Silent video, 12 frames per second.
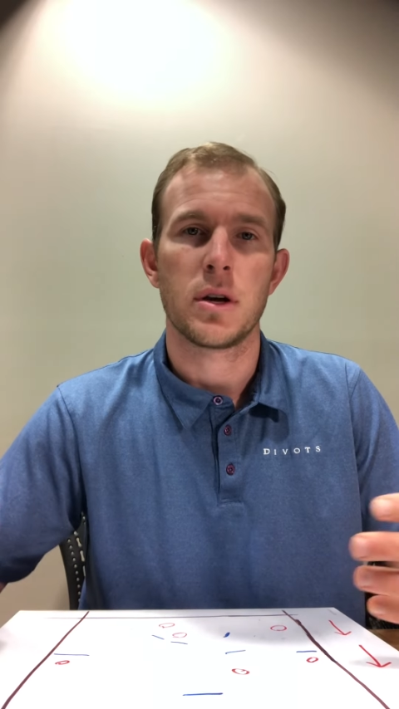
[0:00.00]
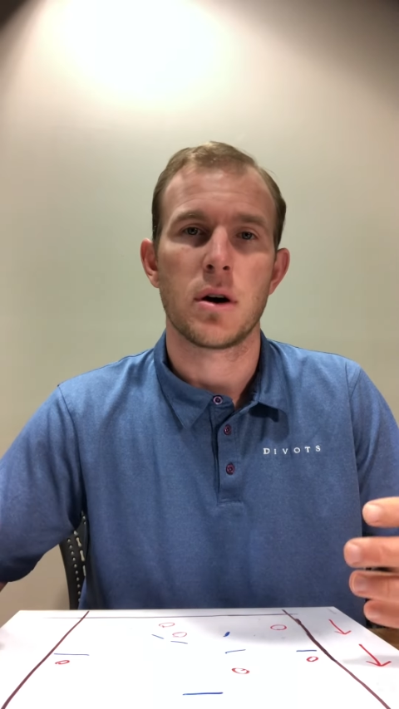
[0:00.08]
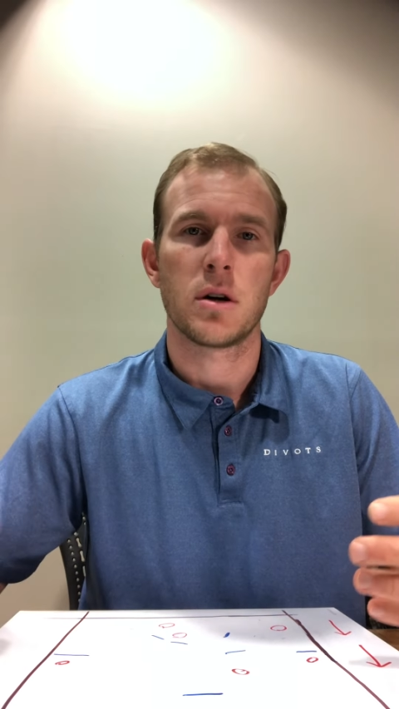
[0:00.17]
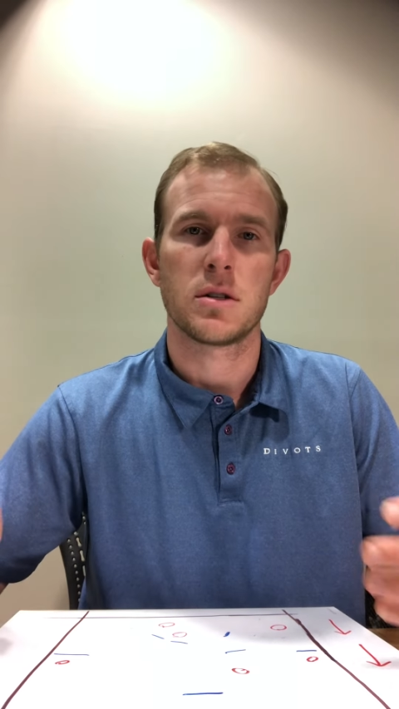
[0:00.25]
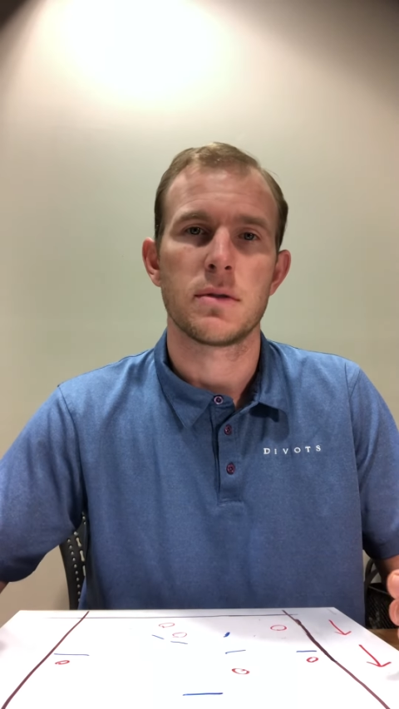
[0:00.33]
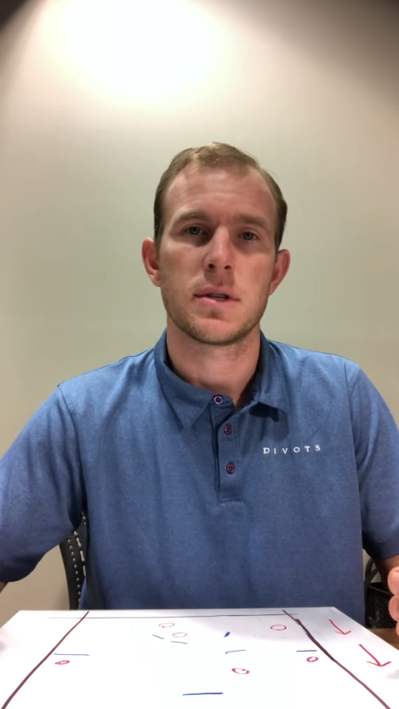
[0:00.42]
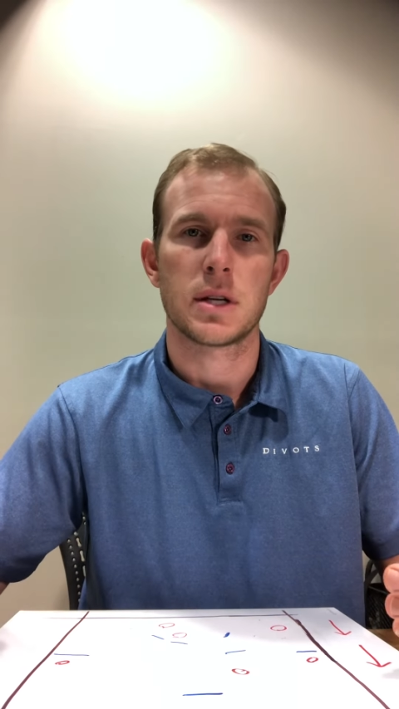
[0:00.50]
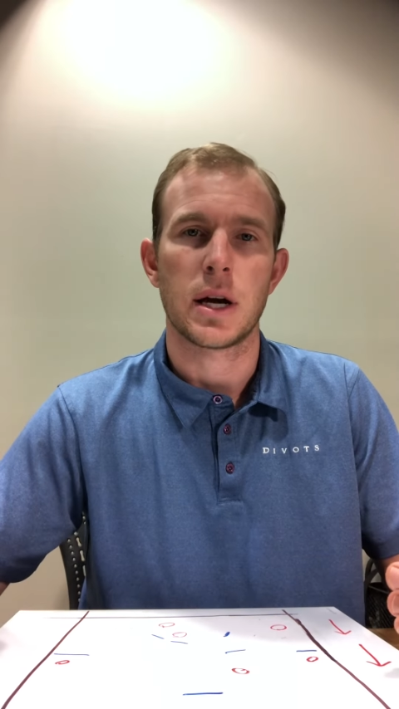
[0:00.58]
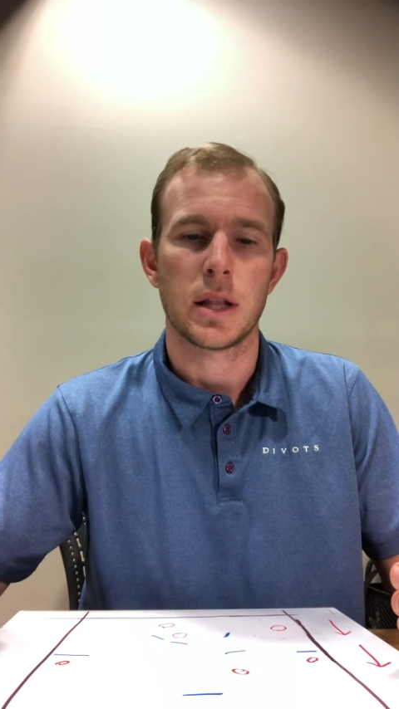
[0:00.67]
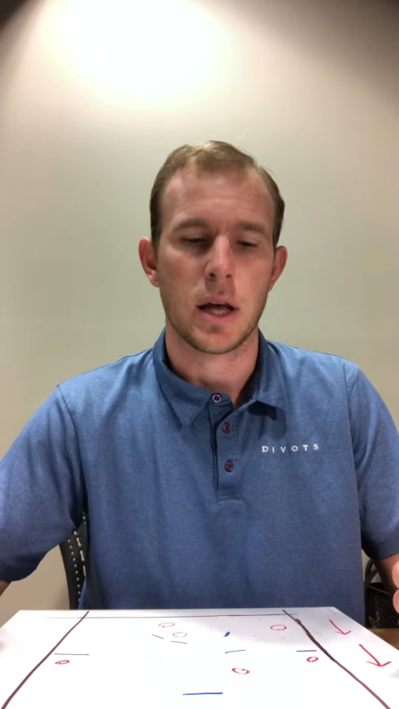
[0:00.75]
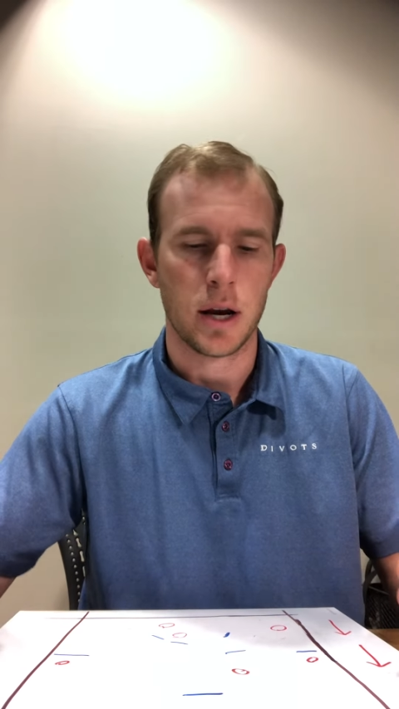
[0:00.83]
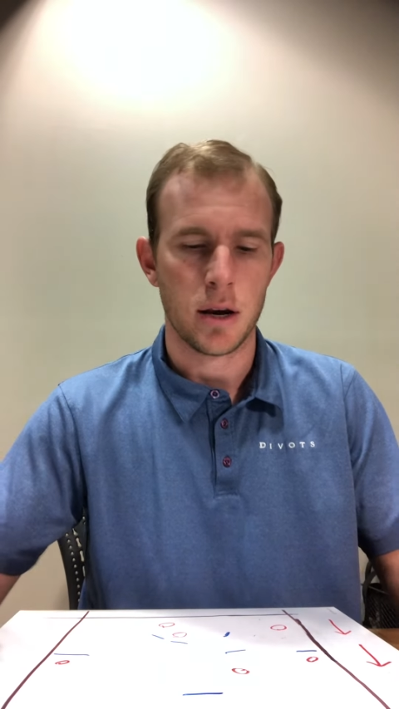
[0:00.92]
yards of the
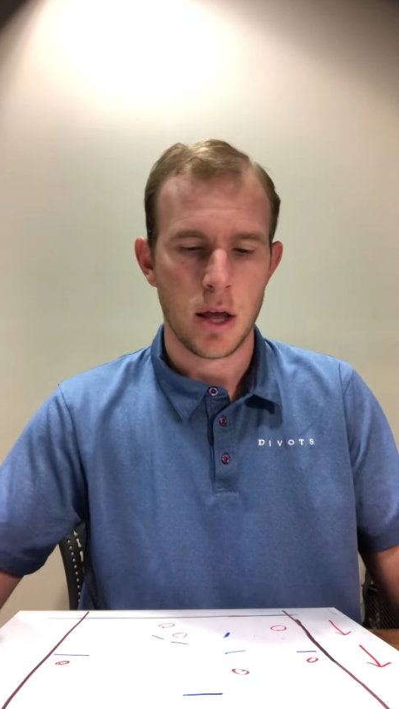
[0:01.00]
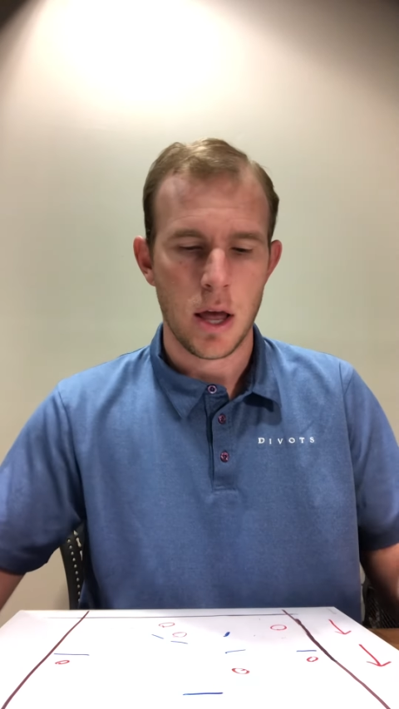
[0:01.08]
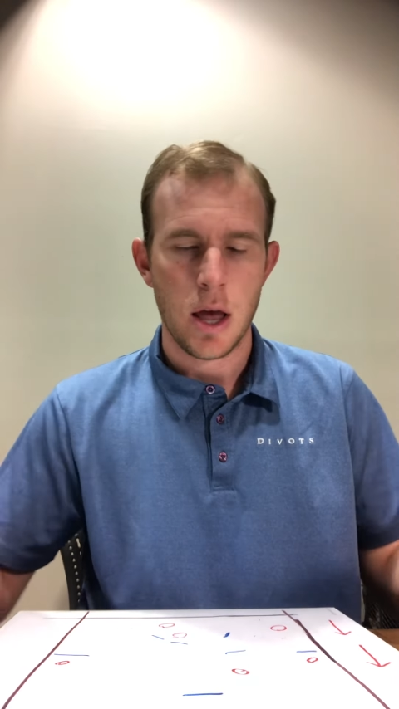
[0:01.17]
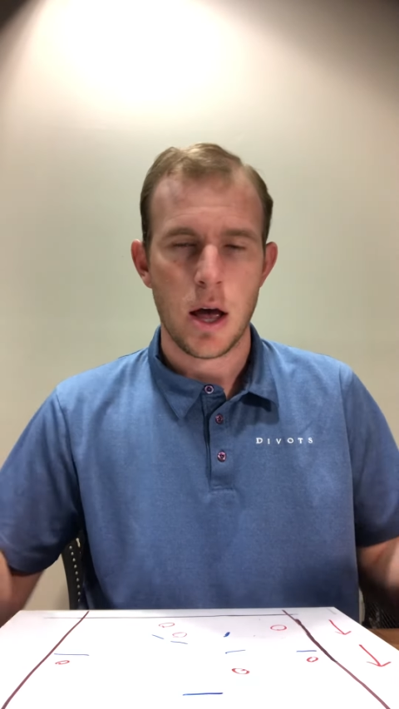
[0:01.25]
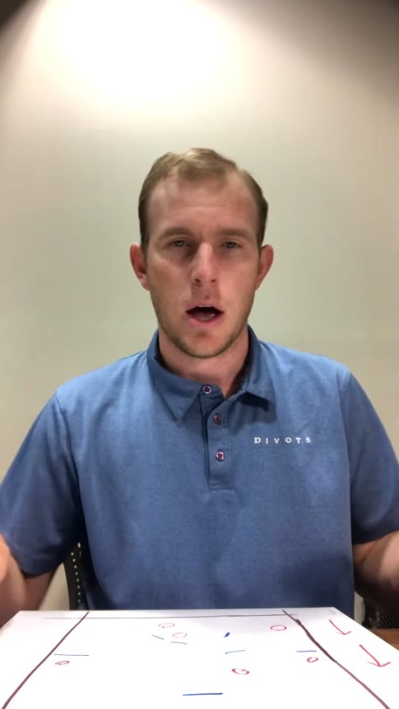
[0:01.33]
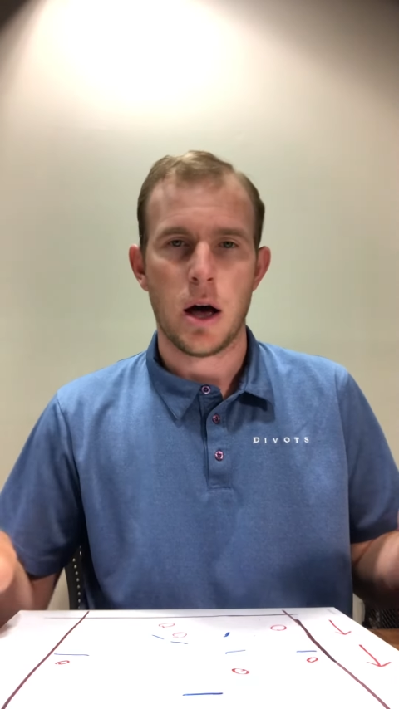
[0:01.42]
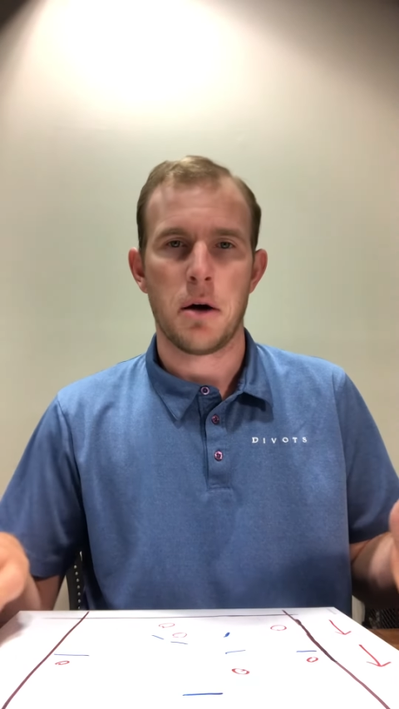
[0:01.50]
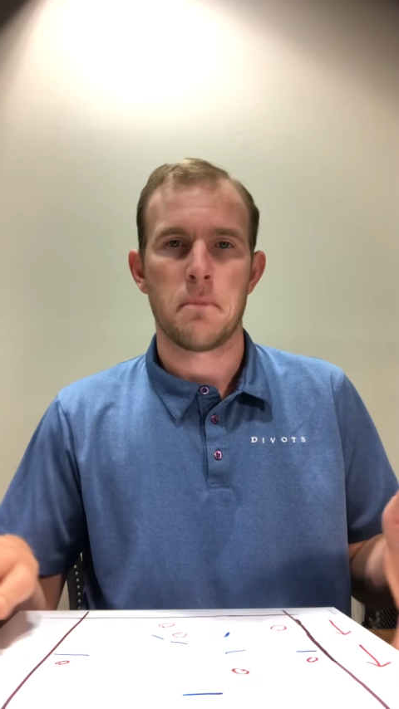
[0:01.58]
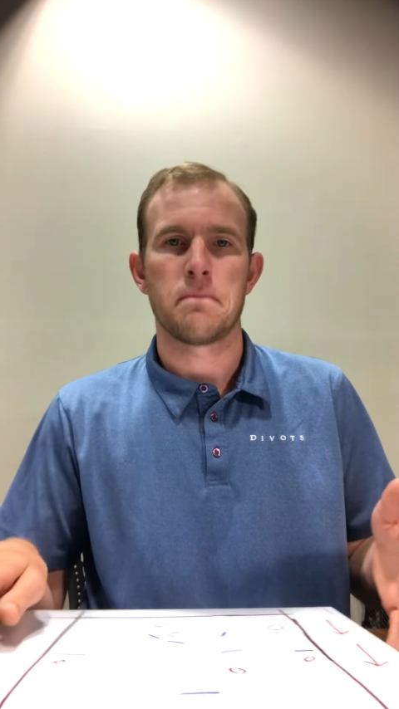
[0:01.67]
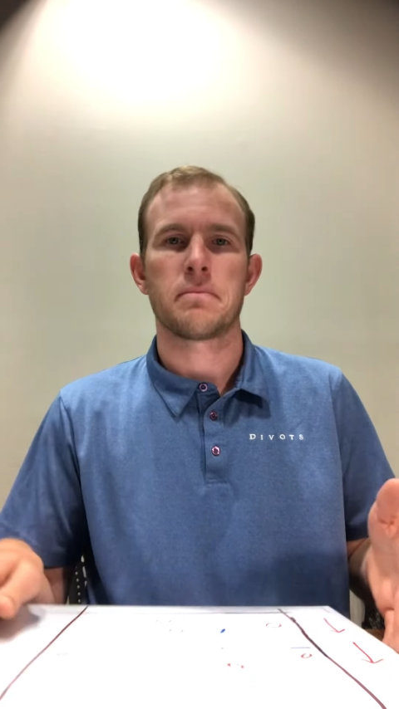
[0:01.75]
sideline. Um,